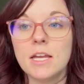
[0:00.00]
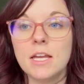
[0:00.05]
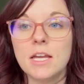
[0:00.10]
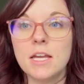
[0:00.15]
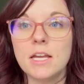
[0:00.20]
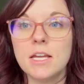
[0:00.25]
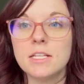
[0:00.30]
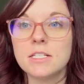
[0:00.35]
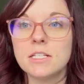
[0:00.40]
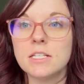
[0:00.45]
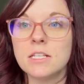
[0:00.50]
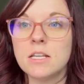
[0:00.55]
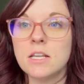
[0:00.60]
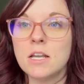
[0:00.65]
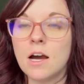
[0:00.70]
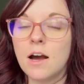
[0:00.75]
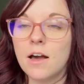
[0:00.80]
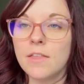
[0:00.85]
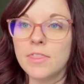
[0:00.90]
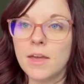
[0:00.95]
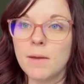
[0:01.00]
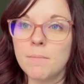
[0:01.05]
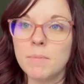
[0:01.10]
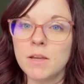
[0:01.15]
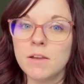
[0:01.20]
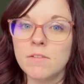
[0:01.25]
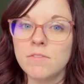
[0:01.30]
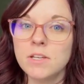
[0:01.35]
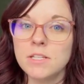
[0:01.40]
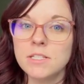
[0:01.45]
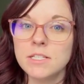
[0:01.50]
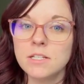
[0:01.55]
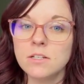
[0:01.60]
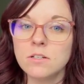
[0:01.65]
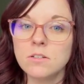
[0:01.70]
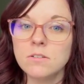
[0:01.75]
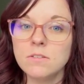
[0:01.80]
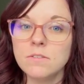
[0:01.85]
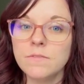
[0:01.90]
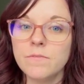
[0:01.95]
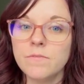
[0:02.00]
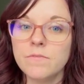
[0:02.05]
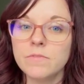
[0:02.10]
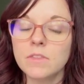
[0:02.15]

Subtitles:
is not that big of a deal.